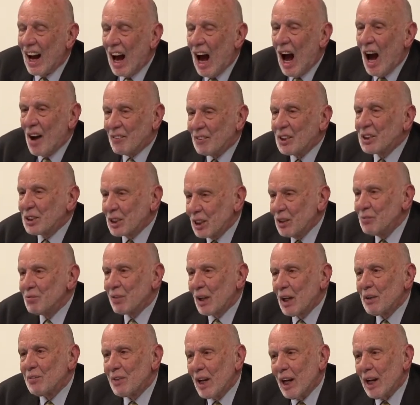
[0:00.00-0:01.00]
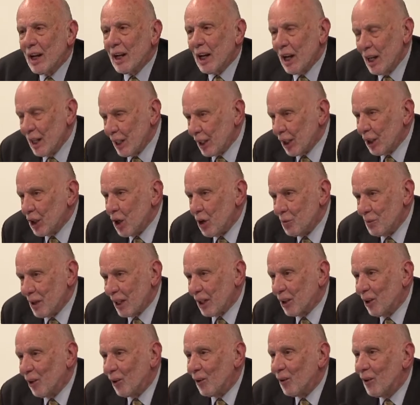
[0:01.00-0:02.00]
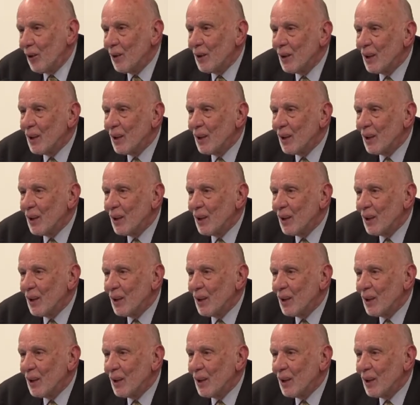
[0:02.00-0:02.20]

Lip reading: I was simply being economical.